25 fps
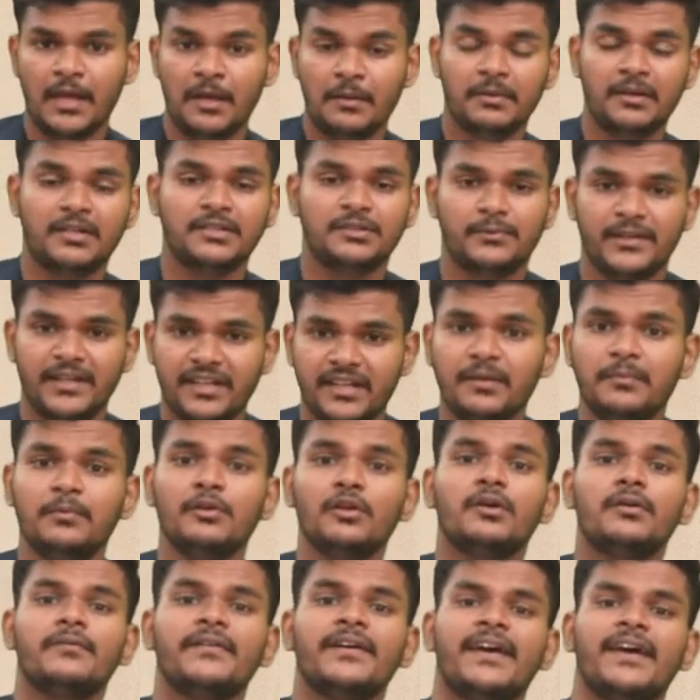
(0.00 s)
Because variable
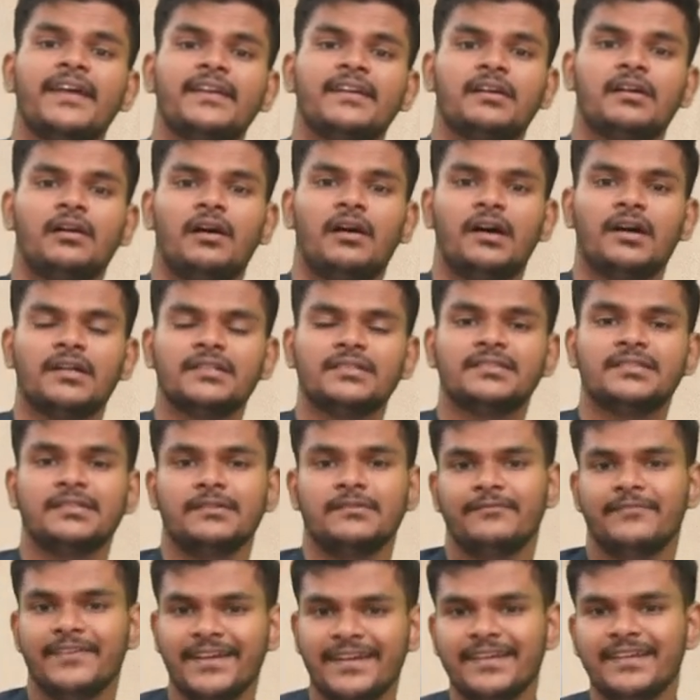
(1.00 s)
overhead cost
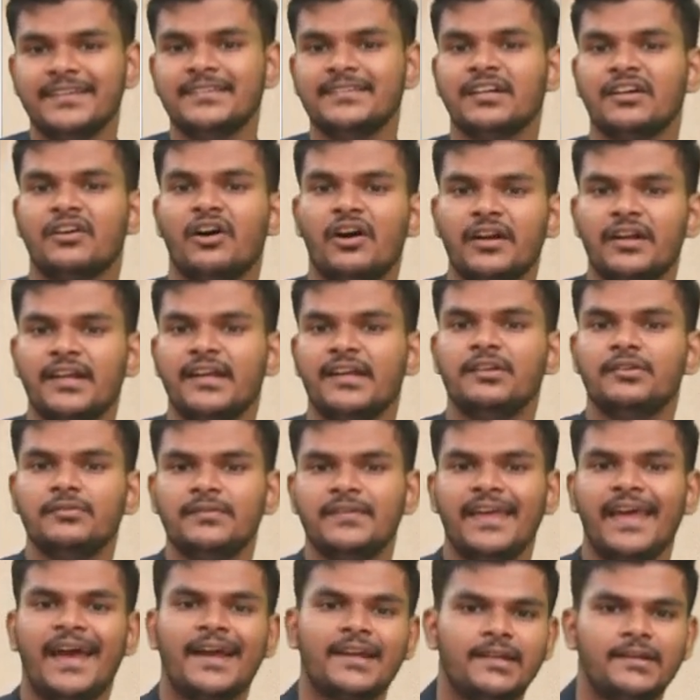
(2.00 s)
varies according to
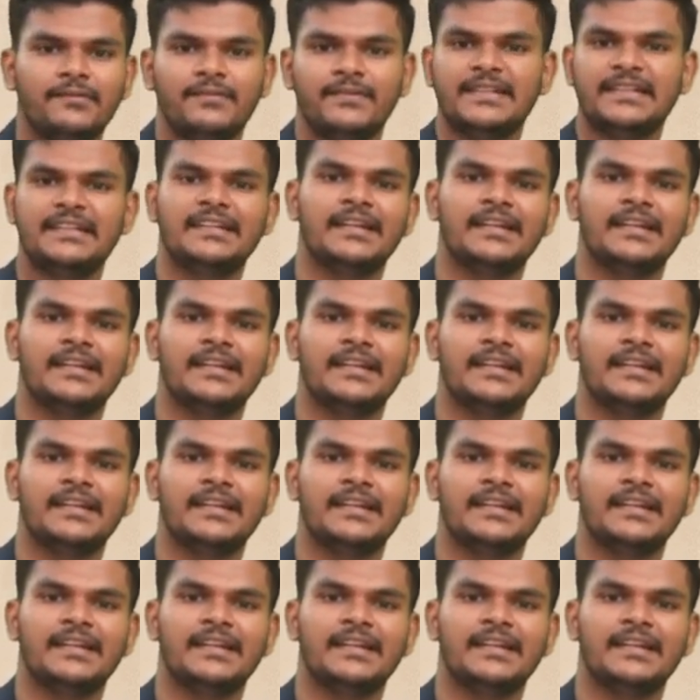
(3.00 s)
the activity